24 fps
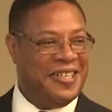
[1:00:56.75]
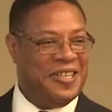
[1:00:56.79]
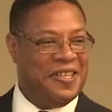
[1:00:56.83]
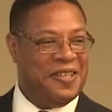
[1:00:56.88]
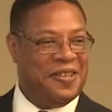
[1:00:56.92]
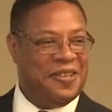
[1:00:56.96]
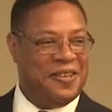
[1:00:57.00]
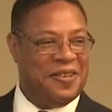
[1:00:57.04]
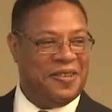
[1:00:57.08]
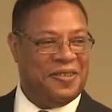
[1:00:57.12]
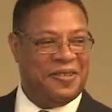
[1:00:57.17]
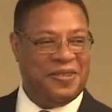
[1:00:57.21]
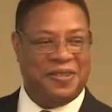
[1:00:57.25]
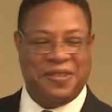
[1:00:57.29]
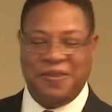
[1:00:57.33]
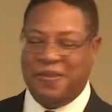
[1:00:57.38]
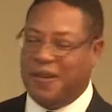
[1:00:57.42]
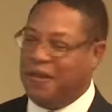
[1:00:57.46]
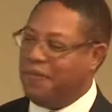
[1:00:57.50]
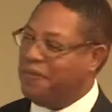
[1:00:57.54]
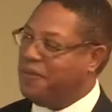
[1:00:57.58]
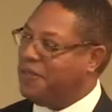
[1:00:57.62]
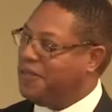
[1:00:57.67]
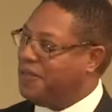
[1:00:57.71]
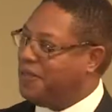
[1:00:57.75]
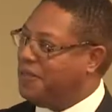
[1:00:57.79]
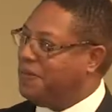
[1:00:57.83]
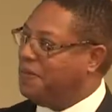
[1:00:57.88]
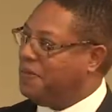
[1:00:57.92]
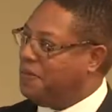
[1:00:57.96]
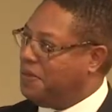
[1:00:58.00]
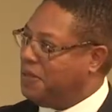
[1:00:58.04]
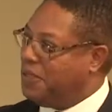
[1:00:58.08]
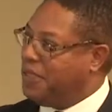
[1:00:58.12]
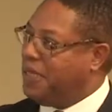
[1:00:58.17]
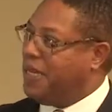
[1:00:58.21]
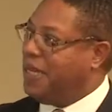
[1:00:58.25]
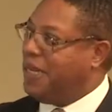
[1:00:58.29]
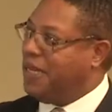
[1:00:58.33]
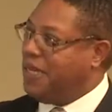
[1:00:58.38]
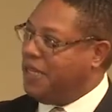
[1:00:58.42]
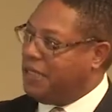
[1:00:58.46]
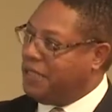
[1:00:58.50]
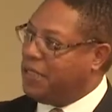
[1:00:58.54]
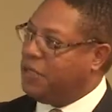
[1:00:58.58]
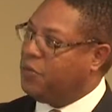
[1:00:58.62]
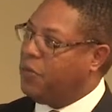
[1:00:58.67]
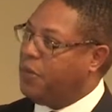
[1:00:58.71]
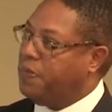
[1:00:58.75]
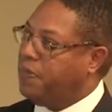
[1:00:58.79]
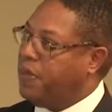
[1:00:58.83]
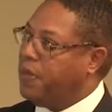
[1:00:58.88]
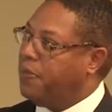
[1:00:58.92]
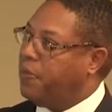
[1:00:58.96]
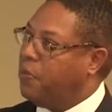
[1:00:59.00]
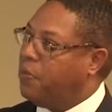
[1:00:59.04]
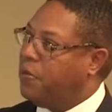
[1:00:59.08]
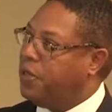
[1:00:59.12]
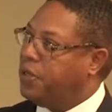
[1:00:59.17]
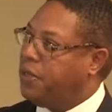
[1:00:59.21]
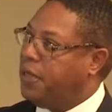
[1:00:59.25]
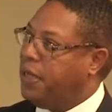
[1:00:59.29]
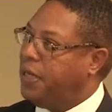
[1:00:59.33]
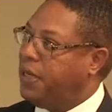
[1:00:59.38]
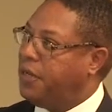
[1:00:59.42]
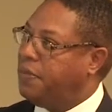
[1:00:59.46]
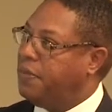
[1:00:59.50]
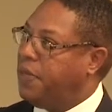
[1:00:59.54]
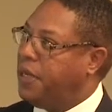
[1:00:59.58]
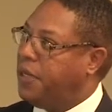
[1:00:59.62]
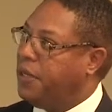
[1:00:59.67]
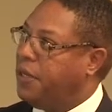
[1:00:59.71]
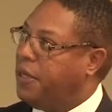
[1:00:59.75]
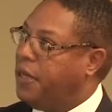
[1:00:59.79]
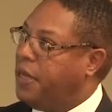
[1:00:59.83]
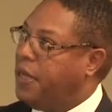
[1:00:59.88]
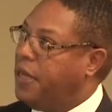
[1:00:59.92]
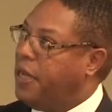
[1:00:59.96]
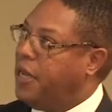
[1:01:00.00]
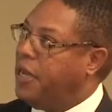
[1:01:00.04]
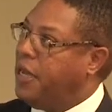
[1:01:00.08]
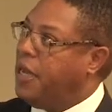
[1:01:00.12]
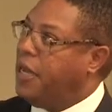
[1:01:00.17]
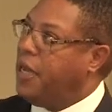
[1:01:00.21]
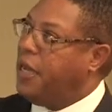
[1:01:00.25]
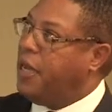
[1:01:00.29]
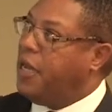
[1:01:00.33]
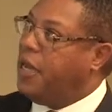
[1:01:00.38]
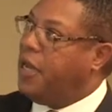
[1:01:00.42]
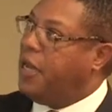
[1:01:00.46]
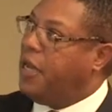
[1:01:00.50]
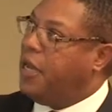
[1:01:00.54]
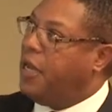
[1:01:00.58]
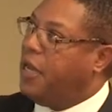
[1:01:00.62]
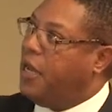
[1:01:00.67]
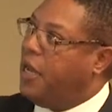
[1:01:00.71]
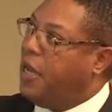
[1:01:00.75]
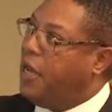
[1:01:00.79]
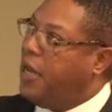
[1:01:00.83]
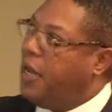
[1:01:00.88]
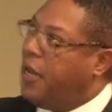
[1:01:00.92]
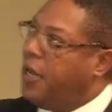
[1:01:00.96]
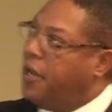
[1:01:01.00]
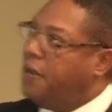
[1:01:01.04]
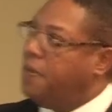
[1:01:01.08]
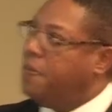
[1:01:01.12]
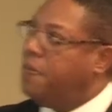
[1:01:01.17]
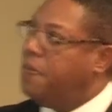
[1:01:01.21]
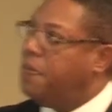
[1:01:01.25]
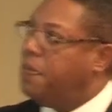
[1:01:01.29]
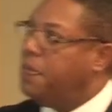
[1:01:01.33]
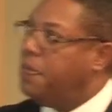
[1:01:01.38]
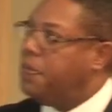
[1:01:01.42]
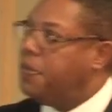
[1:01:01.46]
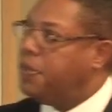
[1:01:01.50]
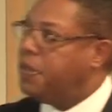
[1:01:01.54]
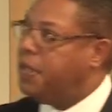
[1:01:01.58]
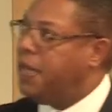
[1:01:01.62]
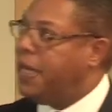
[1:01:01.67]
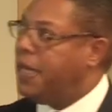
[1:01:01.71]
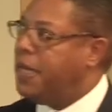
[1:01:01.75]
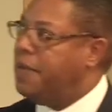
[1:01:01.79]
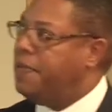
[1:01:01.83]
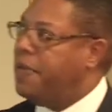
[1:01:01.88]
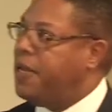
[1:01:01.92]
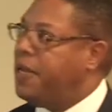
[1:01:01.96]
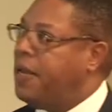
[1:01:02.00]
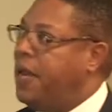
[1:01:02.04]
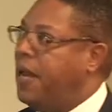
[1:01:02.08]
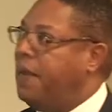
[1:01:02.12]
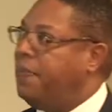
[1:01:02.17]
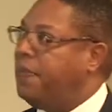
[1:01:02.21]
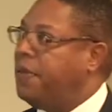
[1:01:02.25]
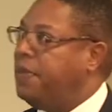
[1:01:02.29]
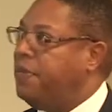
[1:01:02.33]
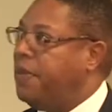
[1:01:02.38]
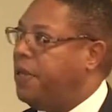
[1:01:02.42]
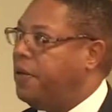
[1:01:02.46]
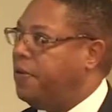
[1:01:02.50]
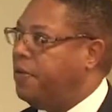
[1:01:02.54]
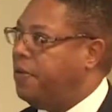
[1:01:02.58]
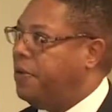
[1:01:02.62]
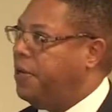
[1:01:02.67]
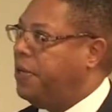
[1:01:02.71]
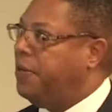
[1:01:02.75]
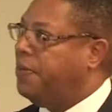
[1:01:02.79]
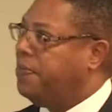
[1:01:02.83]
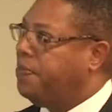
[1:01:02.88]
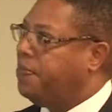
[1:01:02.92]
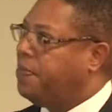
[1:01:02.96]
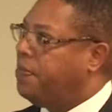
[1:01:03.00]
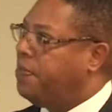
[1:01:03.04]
You know, so I was saying this is what people were telling me. So they can be complementary.